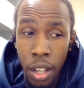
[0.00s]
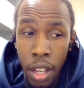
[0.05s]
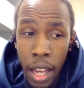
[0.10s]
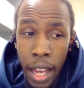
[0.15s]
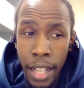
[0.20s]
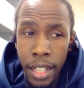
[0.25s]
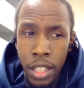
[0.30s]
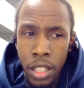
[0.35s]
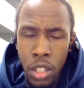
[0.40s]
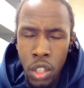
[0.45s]

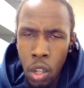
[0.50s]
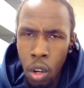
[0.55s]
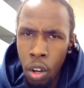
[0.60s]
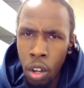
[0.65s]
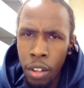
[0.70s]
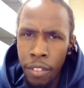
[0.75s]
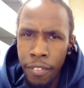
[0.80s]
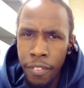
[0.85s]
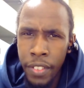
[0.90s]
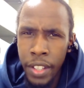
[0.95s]
and
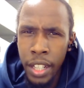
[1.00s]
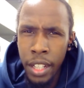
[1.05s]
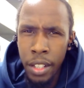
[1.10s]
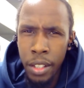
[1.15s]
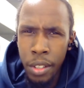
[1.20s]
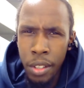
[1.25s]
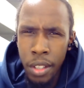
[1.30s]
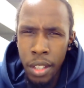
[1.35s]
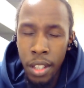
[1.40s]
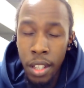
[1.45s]
chocolate
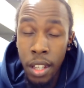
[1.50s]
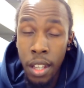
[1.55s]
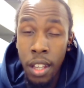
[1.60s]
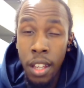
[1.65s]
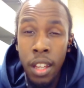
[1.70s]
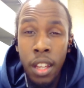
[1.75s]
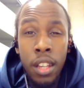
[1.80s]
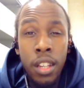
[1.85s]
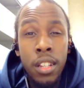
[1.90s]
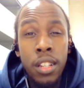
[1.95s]
fingers.
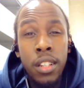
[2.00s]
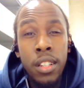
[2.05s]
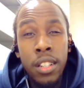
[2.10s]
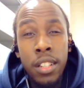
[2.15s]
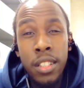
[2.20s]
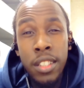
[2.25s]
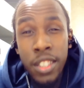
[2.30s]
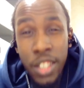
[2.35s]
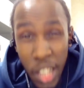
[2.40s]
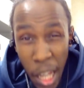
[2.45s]

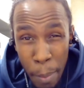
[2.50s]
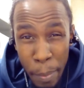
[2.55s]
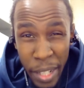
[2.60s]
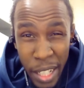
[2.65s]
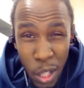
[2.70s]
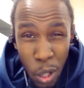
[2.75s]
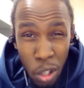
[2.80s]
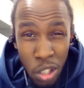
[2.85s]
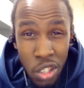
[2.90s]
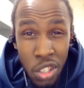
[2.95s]
Jammy
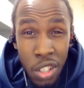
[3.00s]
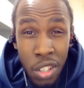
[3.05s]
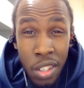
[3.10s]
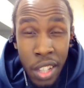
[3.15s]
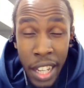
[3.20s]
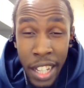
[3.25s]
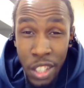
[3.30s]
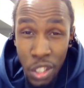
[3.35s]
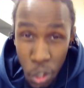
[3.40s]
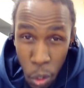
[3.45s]

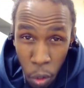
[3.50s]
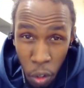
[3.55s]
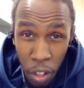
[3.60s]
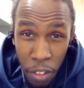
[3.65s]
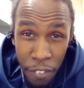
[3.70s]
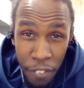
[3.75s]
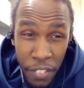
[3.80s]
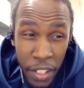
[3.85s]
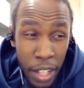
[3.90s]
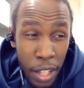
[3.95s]
Dodgers and
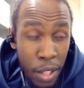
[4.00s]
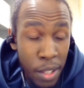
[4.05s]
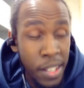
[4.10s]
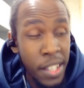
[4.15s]
chocolate fingers.